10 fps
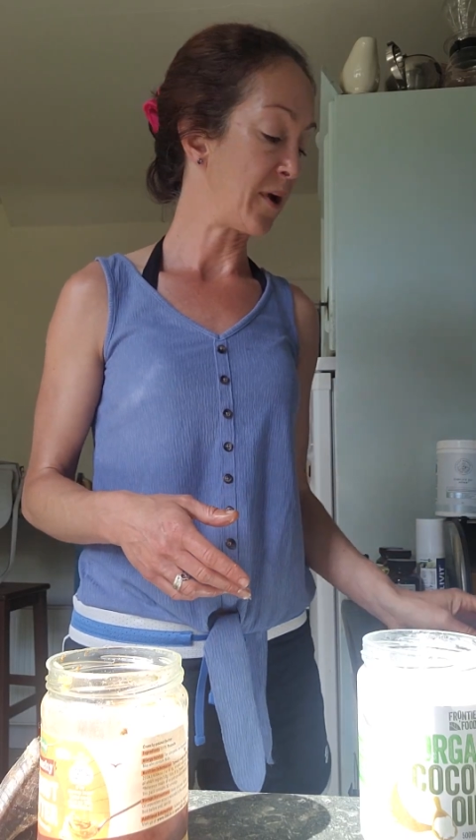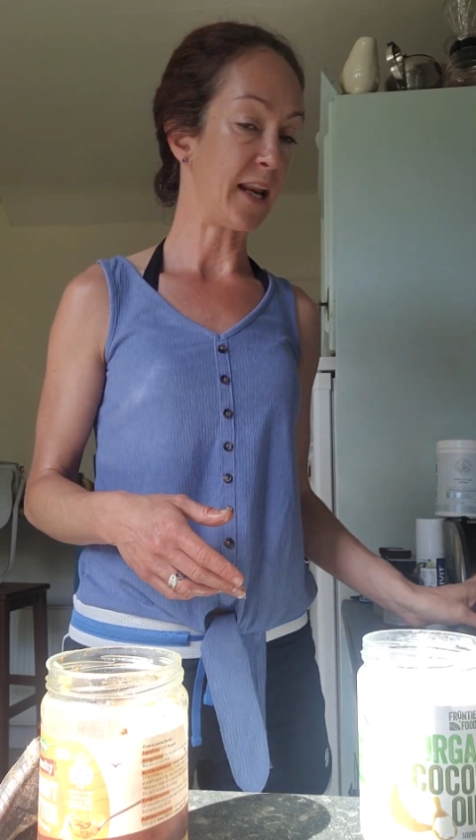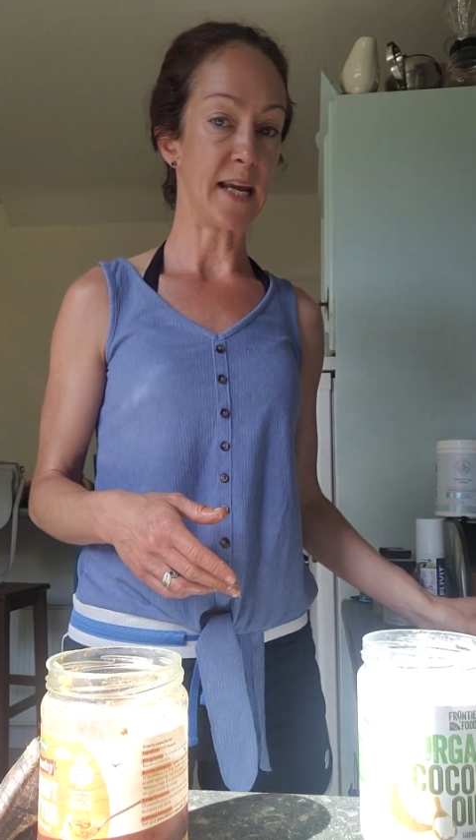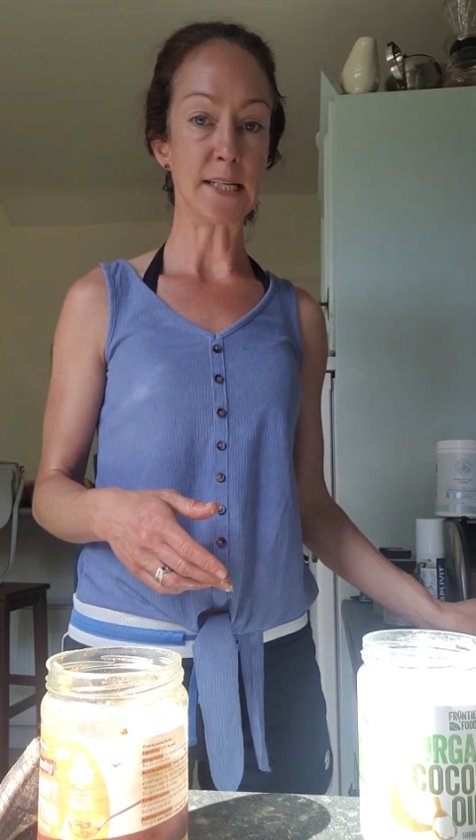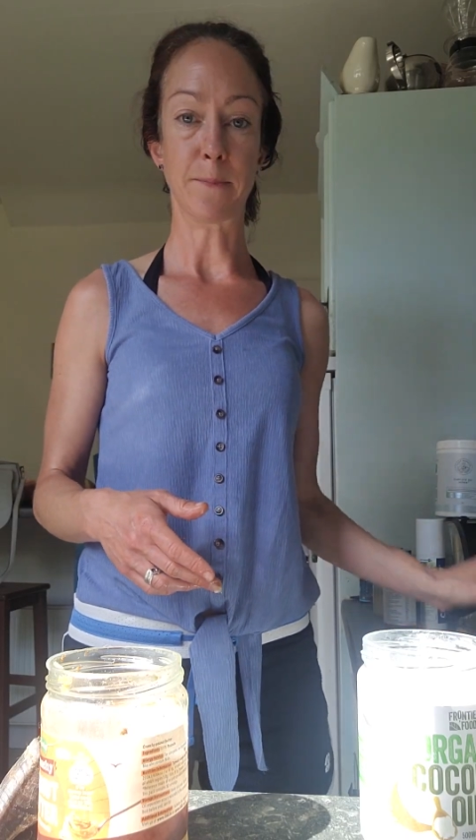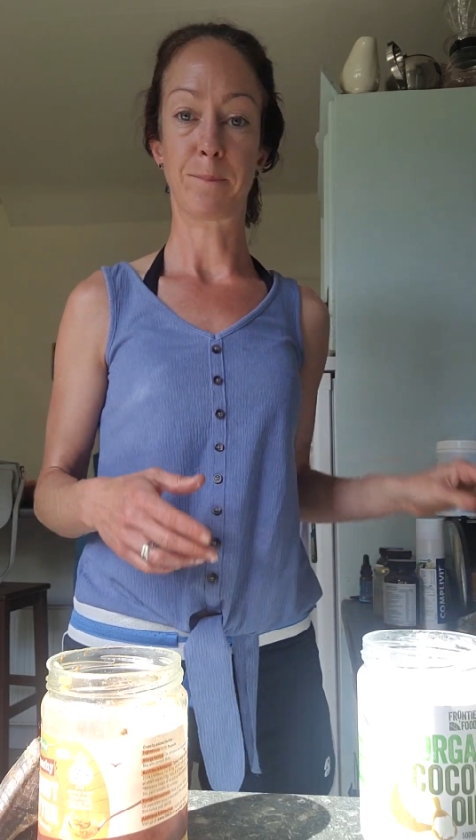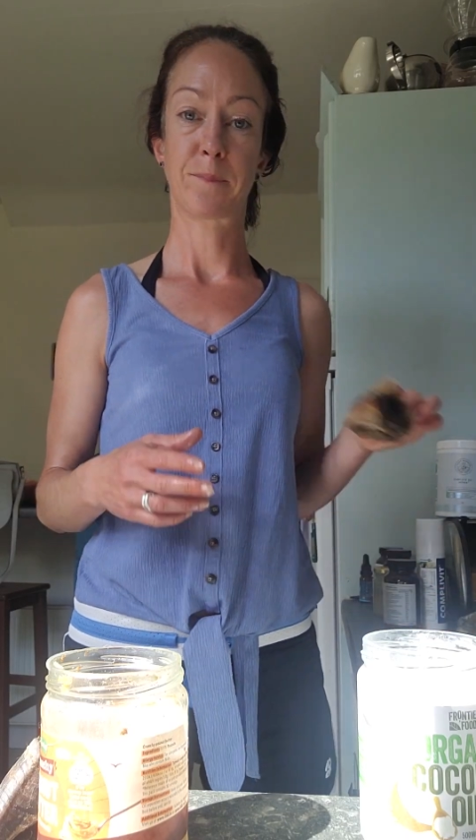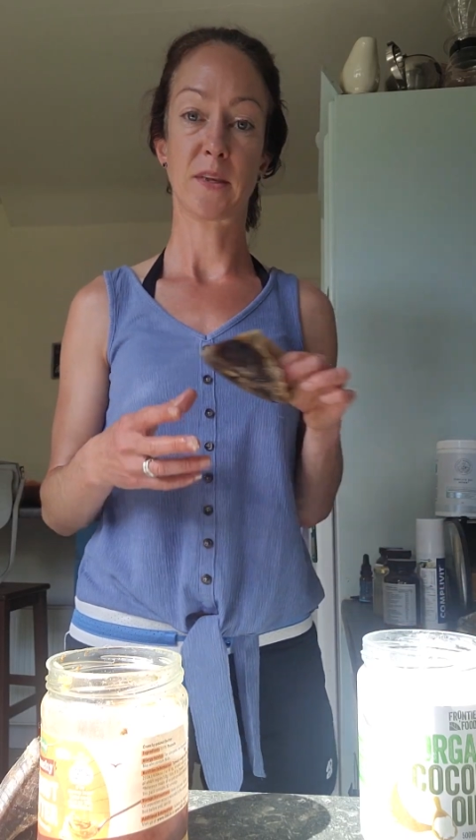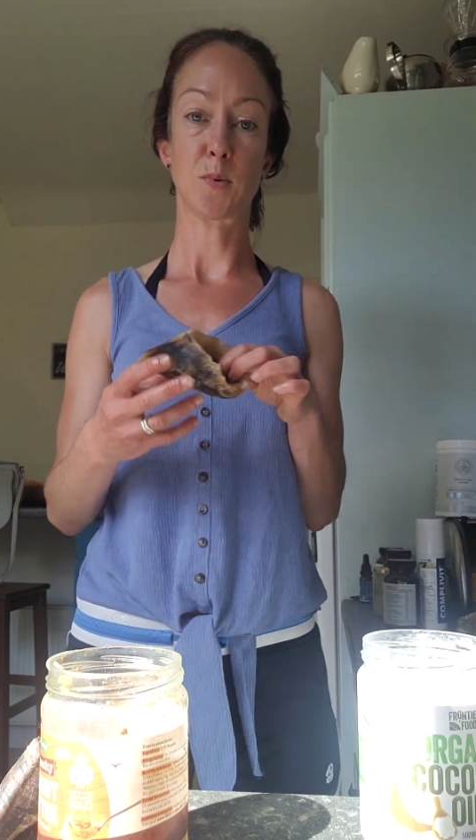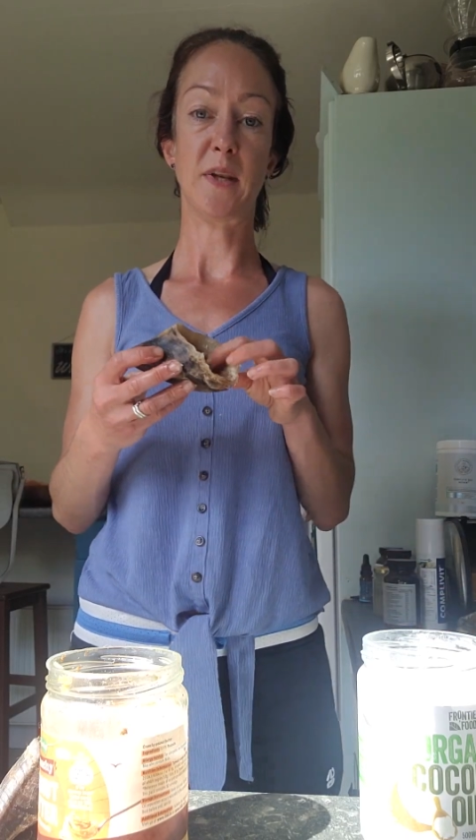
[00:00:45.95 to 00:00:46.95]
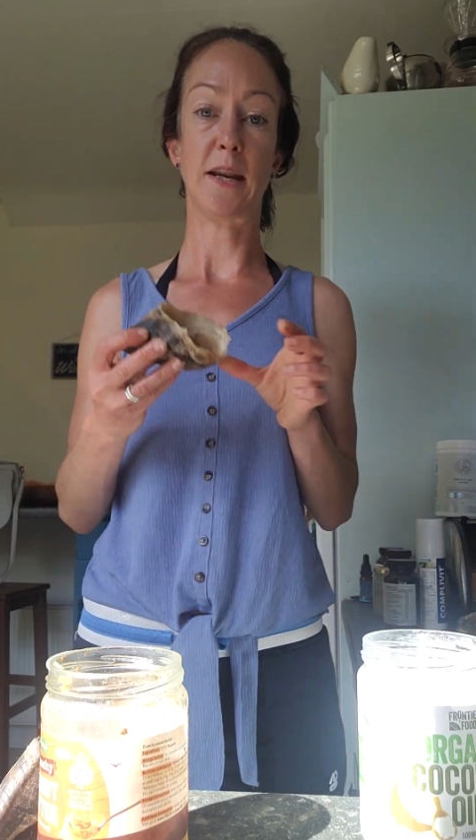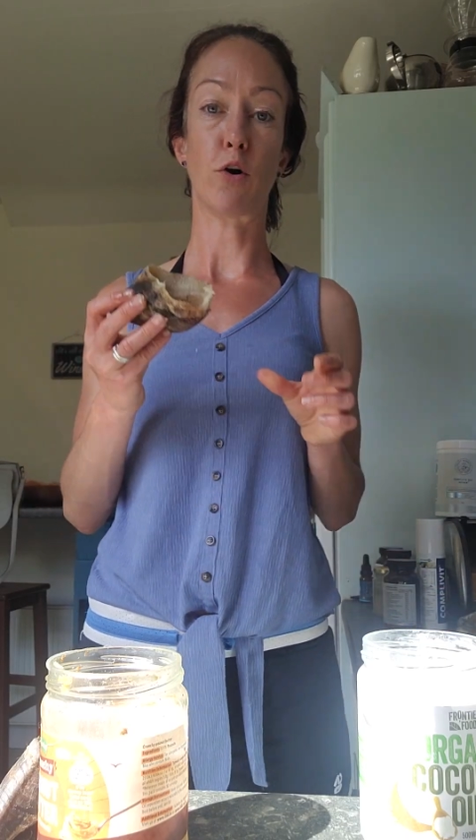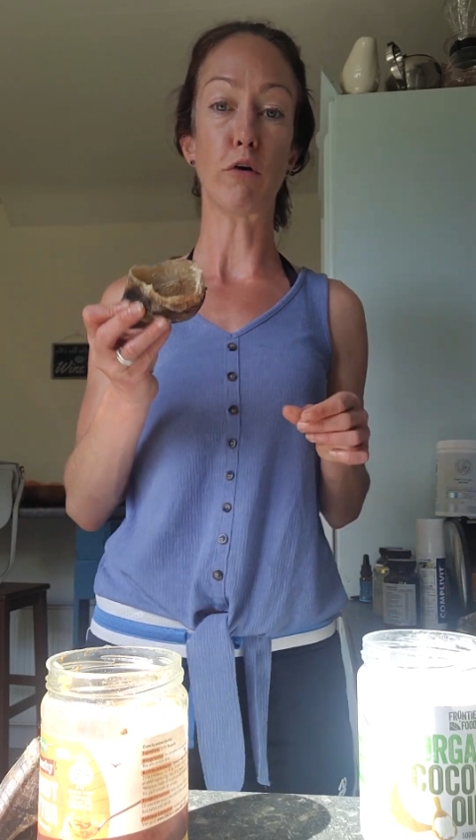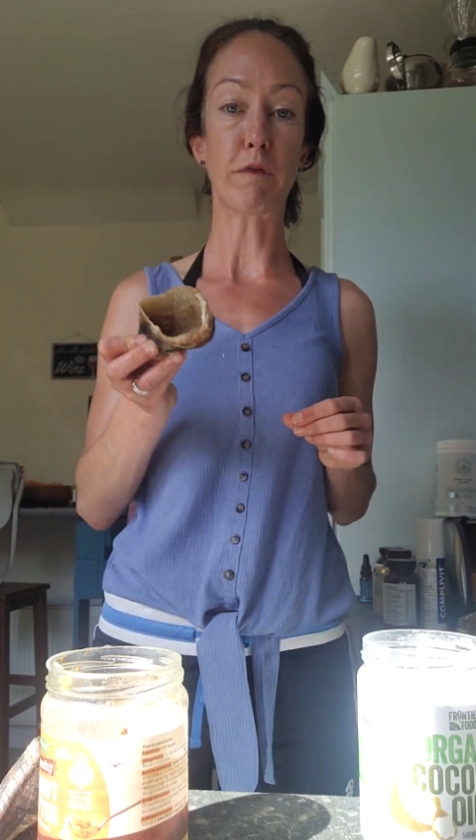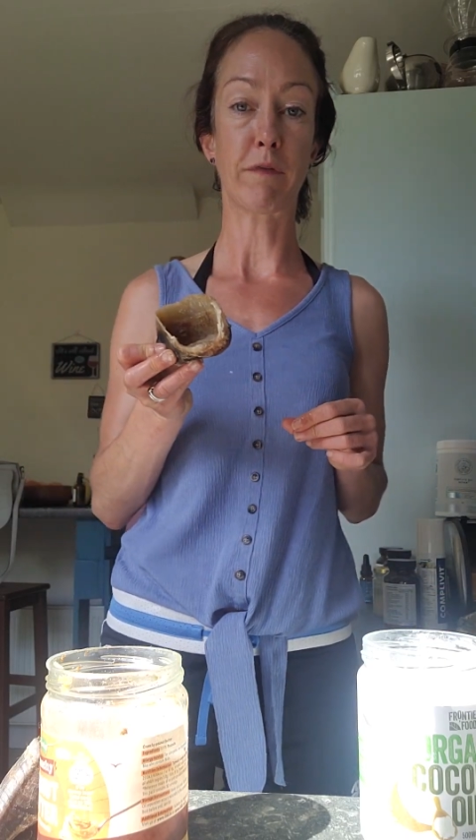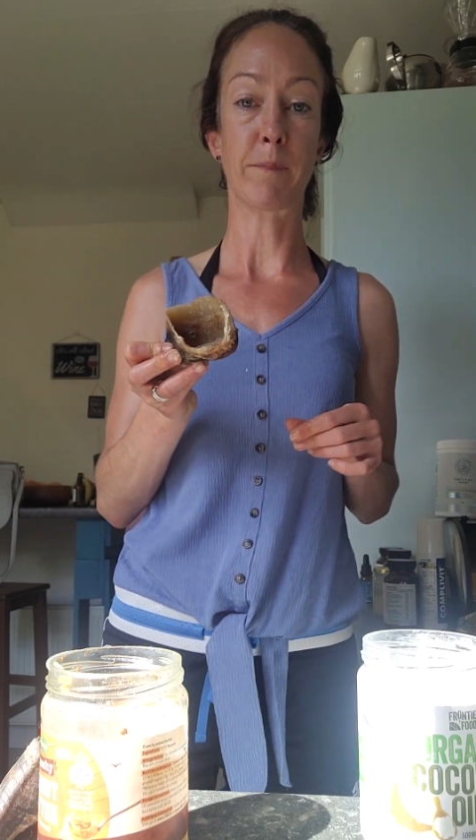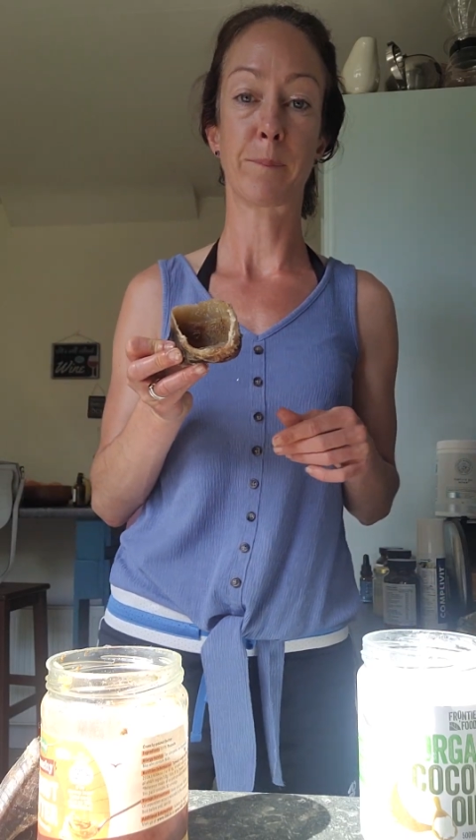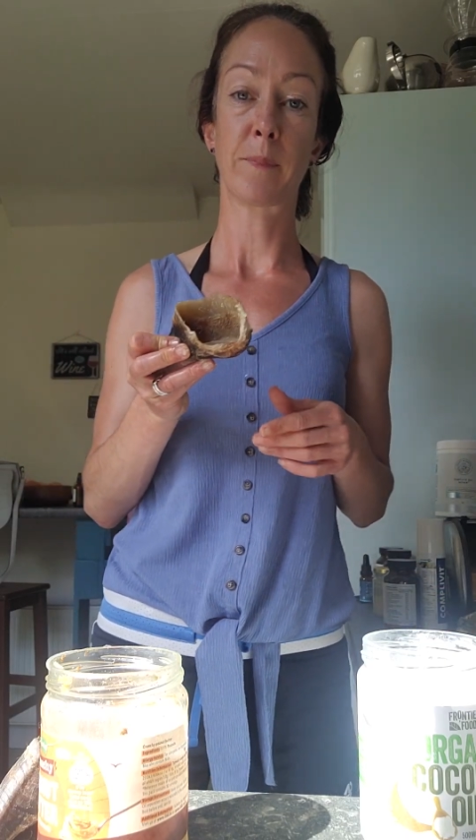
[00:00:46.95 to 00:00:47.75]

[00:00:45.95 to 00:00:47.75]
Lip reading: we need is we need a hoof.